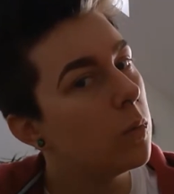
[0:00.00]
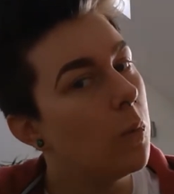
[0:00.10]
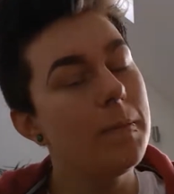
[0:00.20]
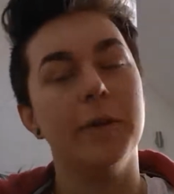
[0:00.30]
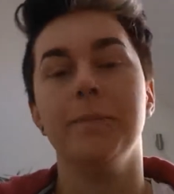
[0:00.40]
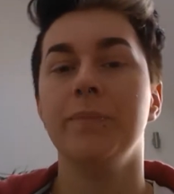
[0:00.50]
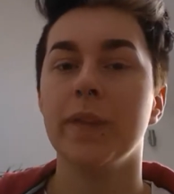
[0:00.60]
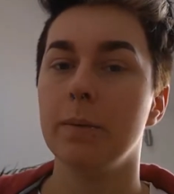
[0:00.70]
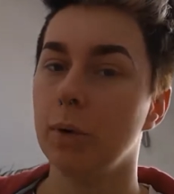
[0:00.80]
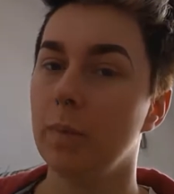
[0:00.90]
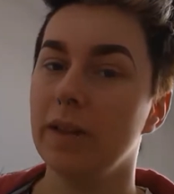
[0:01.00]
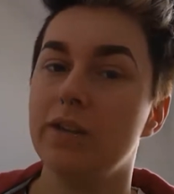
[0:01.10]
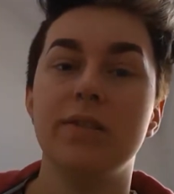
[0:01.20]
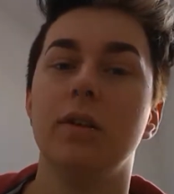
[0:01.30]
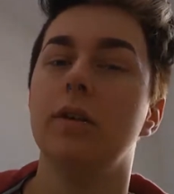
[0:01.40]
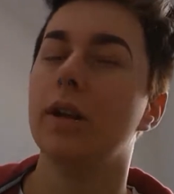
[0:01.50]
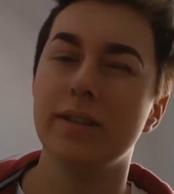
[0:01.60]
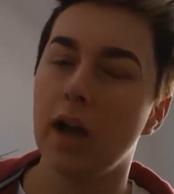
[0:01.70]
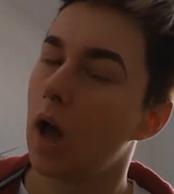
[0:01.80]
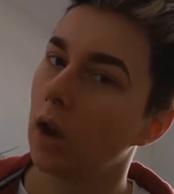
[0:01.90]
woman. But when they saw,
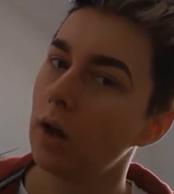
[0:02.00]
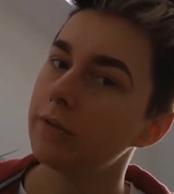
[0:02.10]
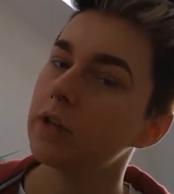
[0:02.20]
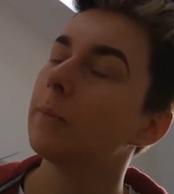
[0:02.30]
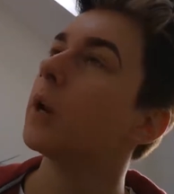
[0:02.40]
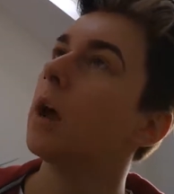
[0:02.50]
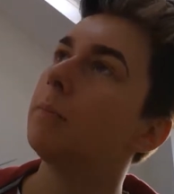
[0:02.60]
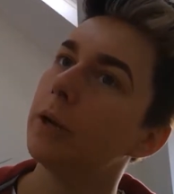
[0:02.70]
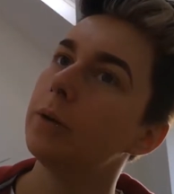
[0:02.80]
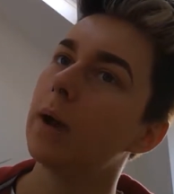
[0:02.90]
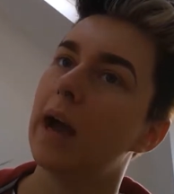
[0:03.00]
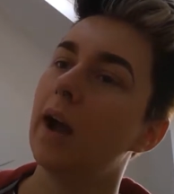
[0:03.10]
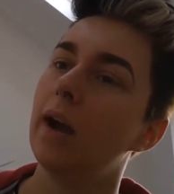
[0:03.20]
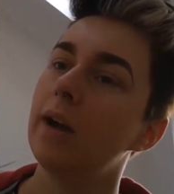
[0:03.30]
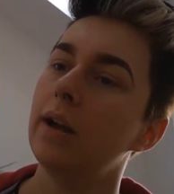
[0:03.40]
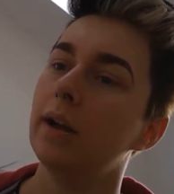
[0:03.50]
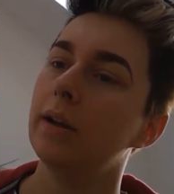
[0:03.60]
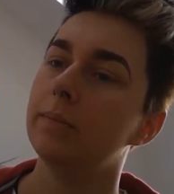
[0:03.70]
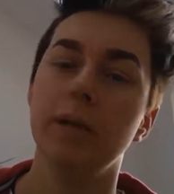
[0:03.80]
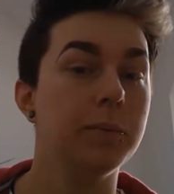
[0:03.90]
because a lot of the time when I had blue hair,
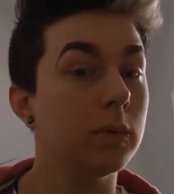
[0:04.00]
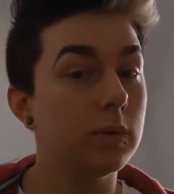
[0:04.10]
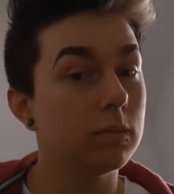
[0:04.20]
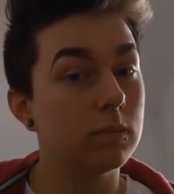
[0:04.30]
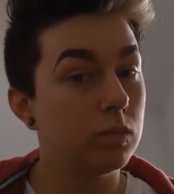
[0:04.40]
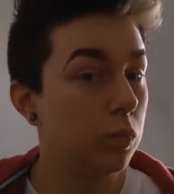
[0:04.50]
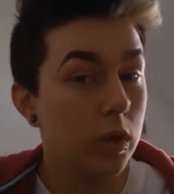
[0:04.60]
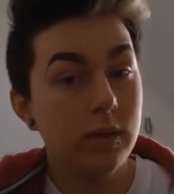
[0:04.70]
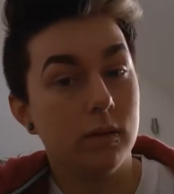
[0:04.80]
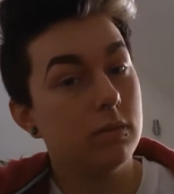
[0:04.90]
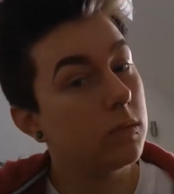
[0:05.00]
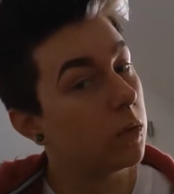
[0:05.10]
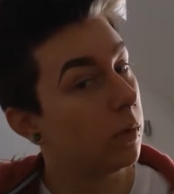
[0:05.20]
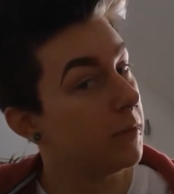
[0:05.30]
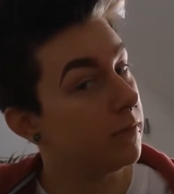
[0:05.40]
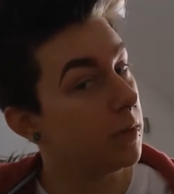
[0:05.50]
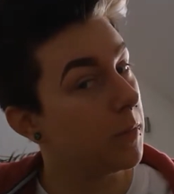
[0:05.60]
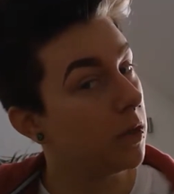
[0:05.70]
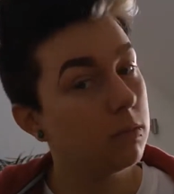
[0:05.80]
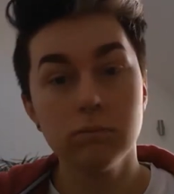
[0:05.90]
people wouldn't call me
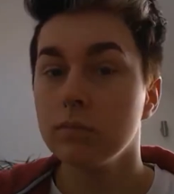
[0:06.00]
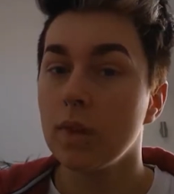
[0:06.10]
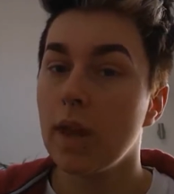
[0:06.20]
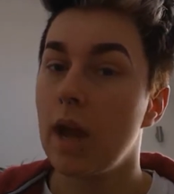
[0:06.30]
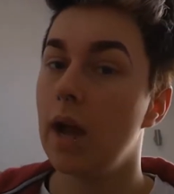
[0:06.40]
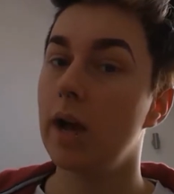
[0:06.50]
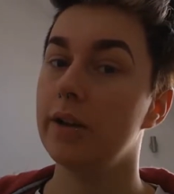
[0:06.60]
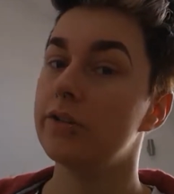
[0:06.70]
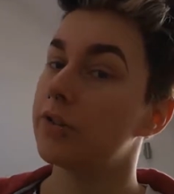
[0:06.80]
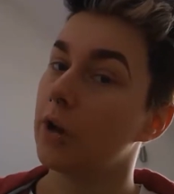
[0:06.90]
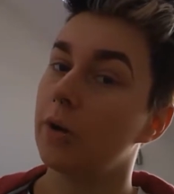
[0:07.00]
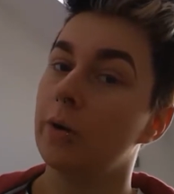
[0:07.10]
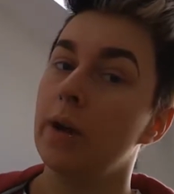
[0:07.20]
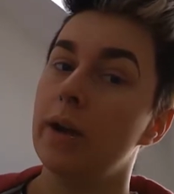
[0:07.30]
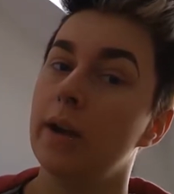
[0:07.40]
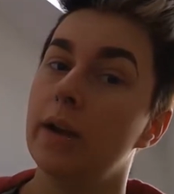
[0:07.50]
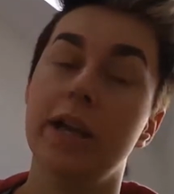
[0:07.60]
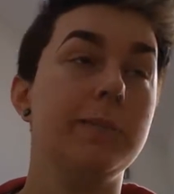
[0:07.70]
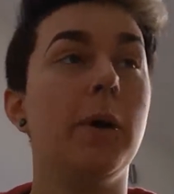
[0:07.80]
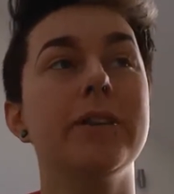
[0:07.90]
female. So
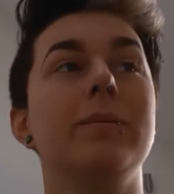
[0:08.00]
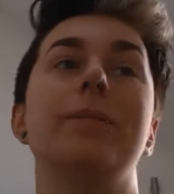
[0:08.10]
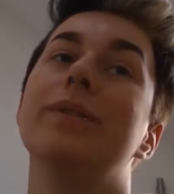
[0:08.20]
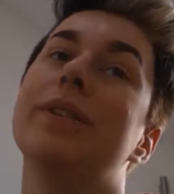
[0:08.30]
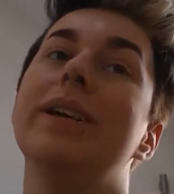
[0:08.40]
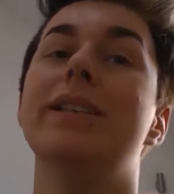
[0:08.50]
it's possible that